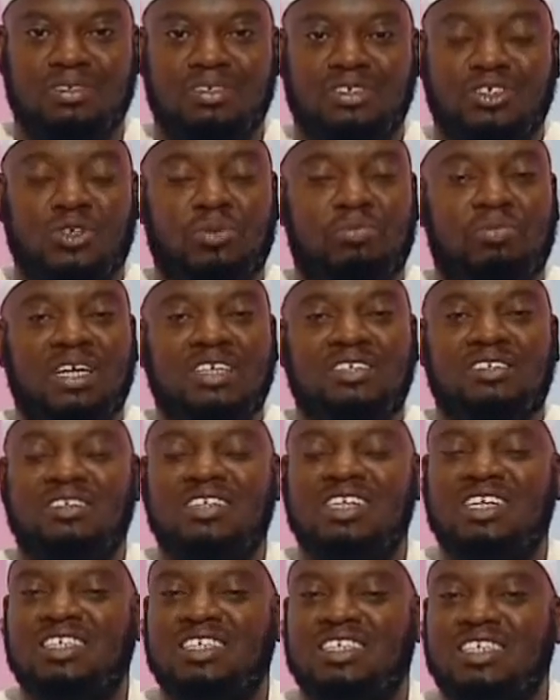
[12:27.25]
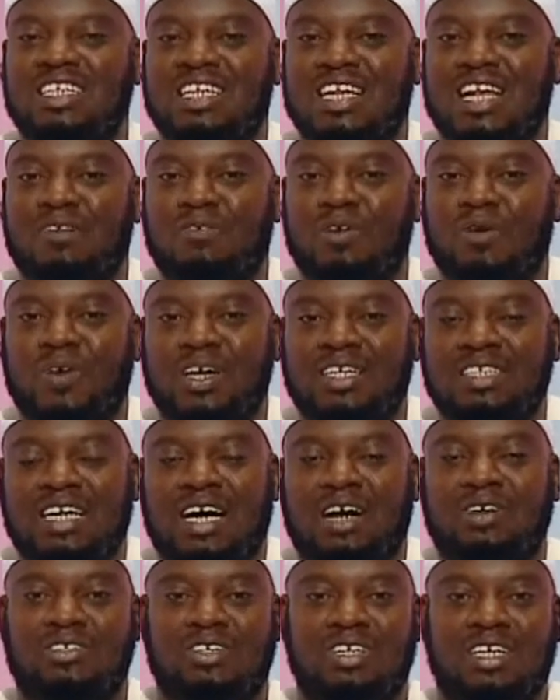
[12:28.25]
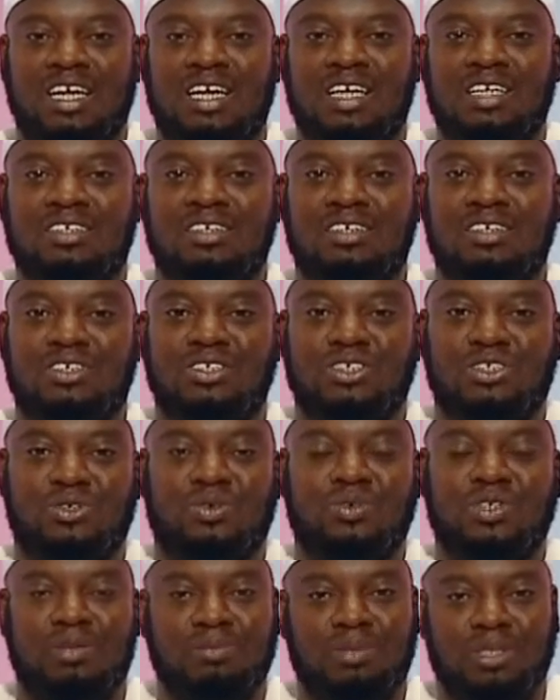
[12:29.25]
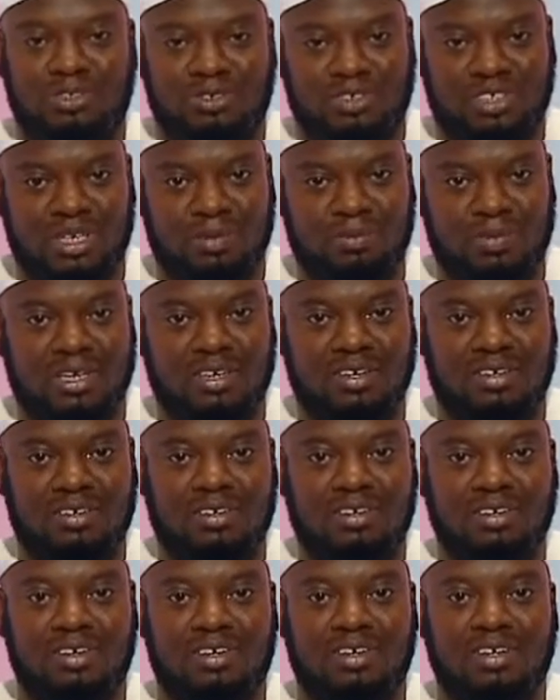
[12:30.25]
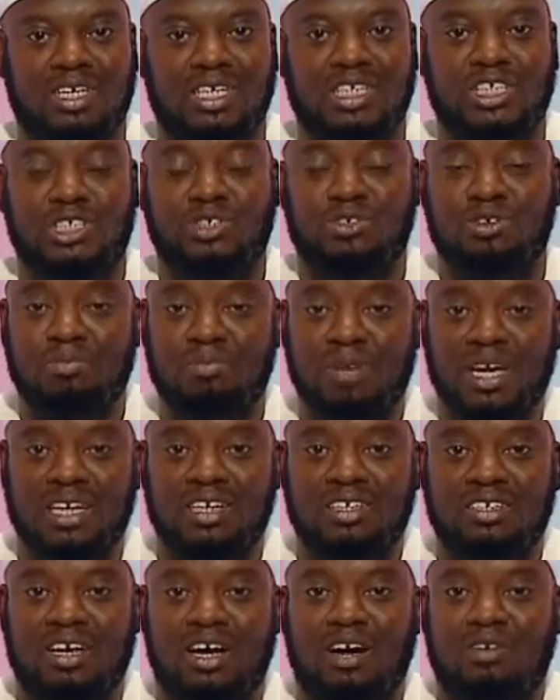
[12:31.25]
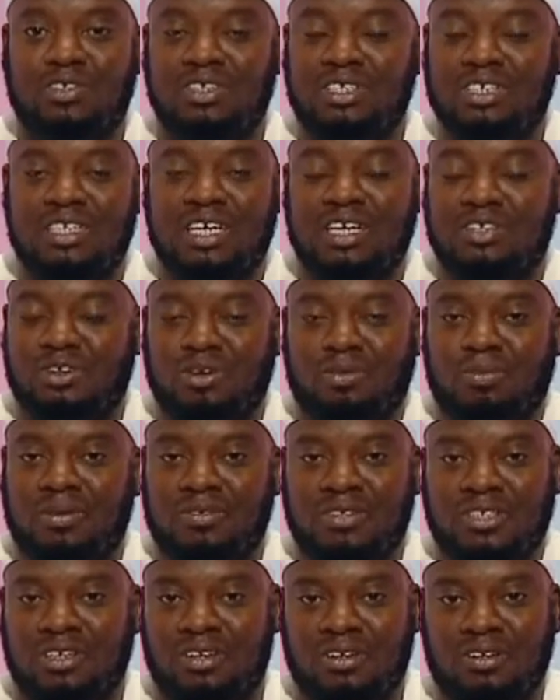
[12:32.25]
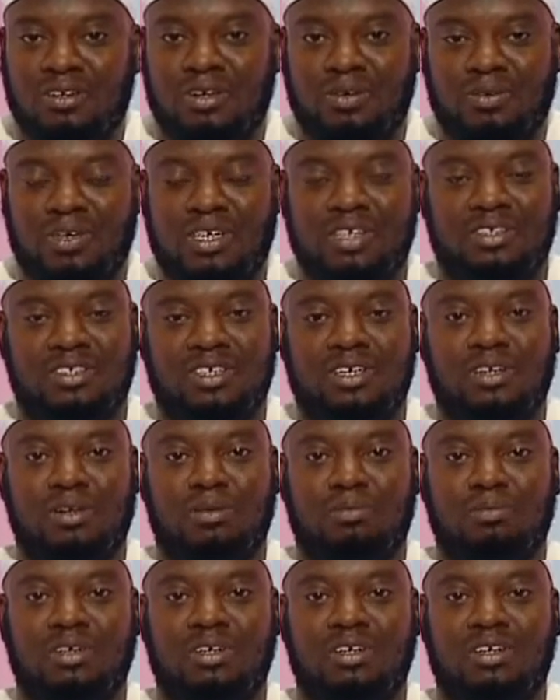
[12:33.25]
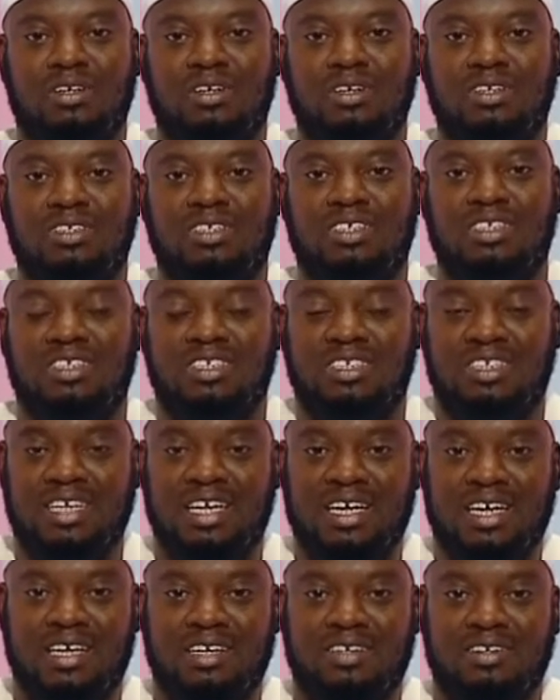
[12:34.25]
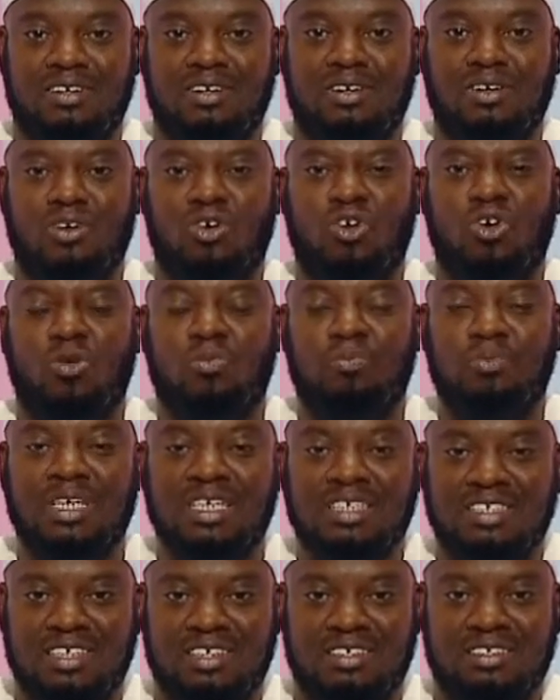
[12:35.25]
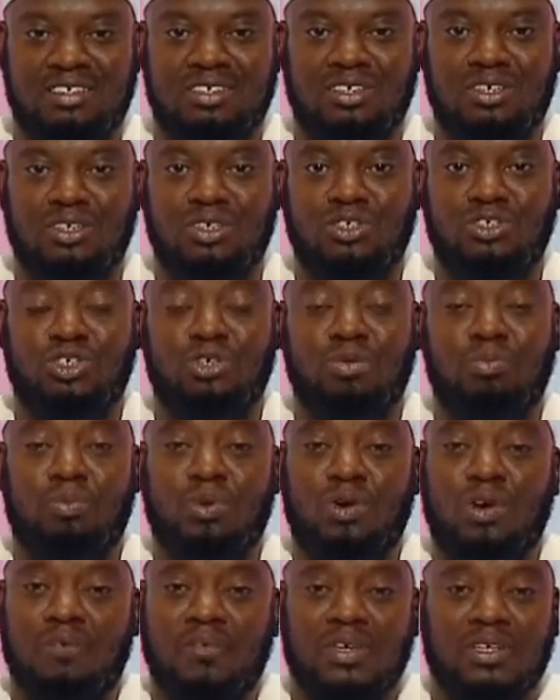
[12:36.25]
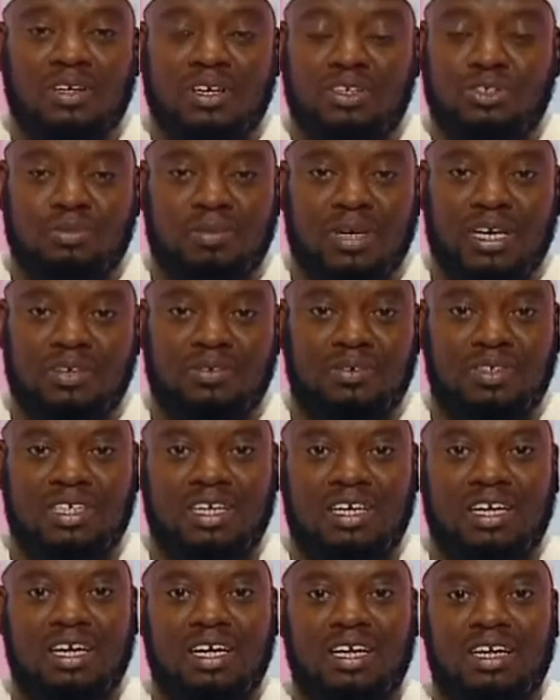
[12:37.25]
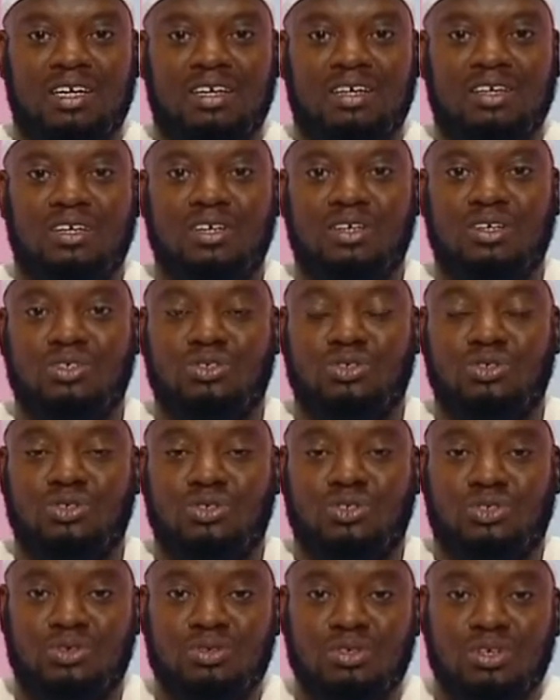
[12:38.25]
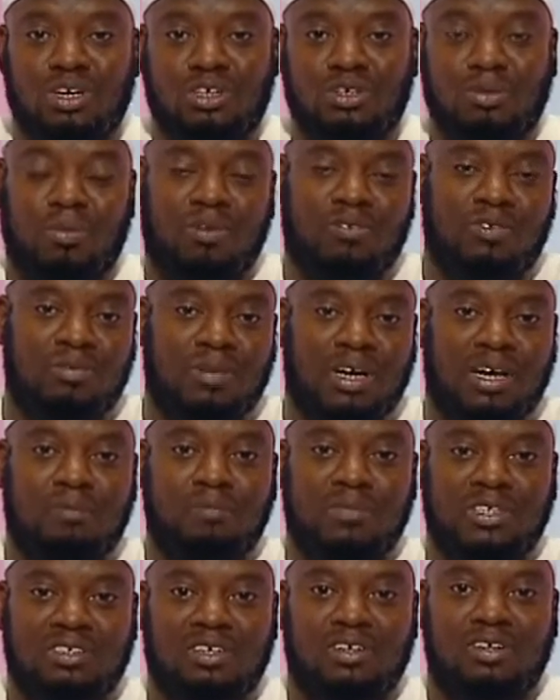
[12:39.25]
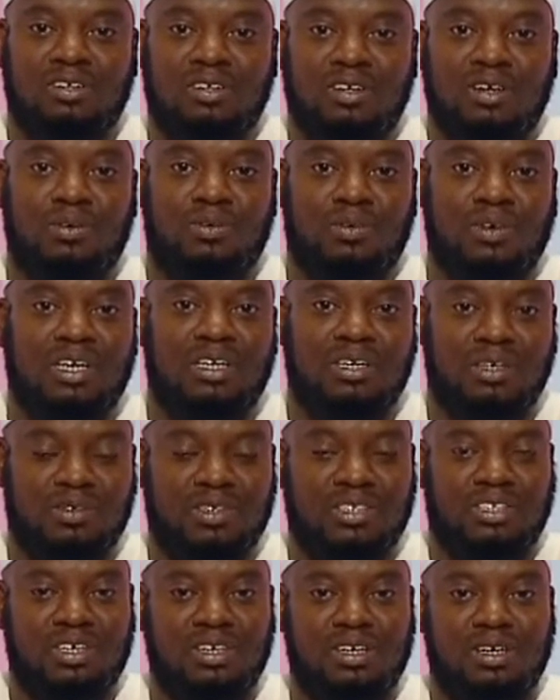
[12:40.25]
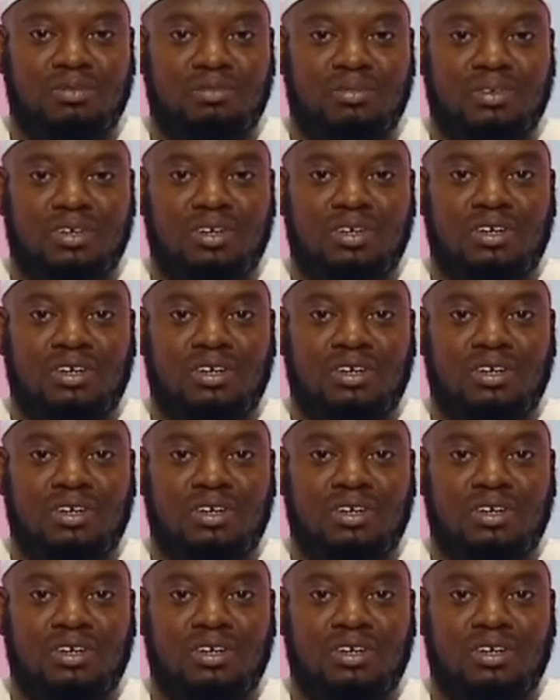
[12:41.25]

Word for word: So based on this, she never went out again, Sauda bint Zamaa, She remained after the death of the Prophet sallallahu alaihi wasallam, sincere, obedient to the book of Allah subhanahu wa ta'ala, to the sunnah of the Prophet Muhammad sallallahu alaihi wasallam